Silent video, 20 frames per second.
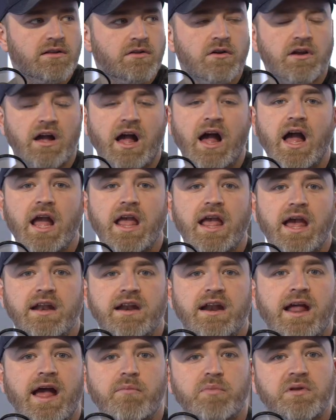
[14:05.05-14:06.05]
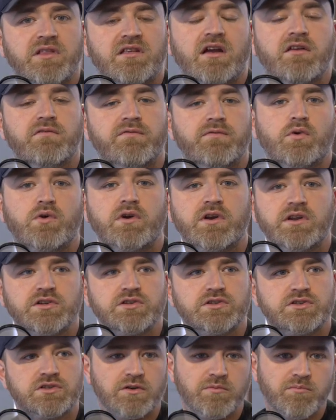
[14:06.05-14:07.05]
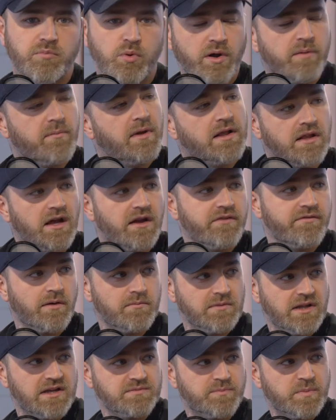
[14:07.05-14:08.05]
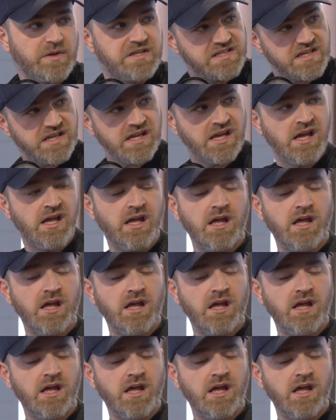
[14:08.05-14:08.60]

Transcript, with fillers: Look, I oh. had an appetite for it at a certain point in my life. I'm less busy.